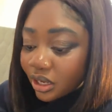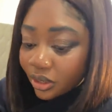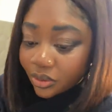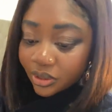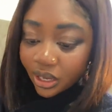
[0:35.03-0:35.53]

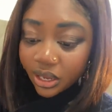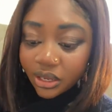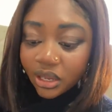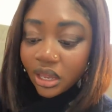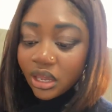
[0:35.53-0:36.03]
Okay,
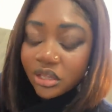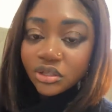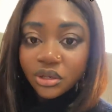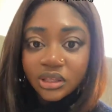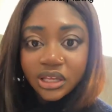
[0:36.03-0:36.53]

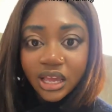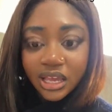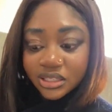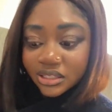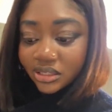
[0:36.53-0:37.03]
so in the
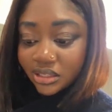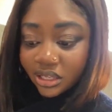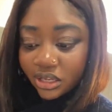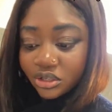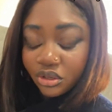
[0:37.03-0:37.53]
cask
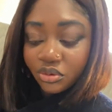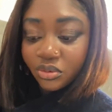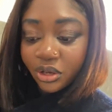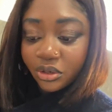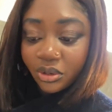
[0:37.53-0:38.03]
station
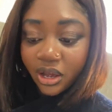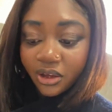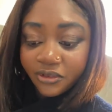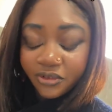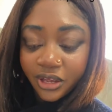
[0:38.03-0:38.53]
where you
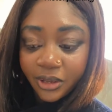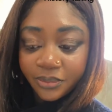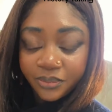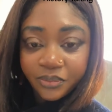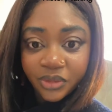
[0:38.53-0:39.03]
have
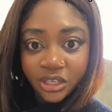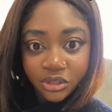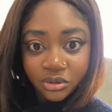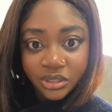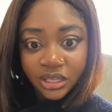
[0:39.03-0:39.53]

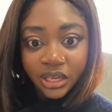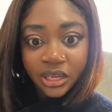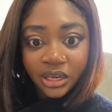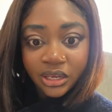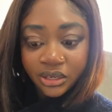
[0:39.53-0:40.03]
history
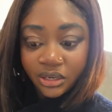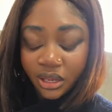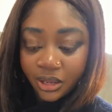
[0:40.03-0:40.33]
taking